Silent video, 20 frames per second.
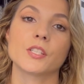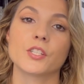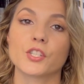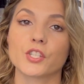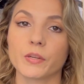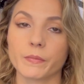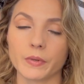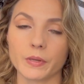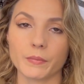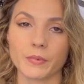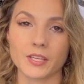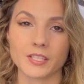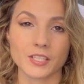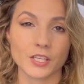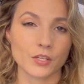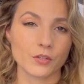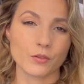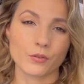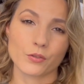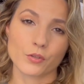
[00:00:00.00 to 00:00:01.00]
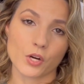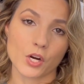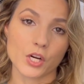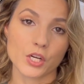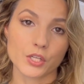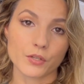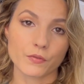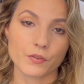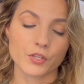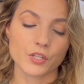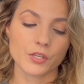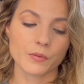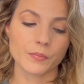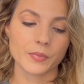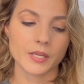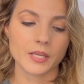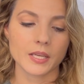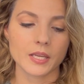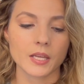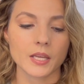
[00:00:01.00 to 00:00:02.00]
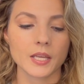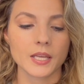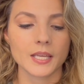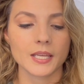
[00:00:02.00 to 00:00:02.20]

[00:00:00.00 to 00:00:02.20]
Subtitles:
shipping, because I do charge for shipping,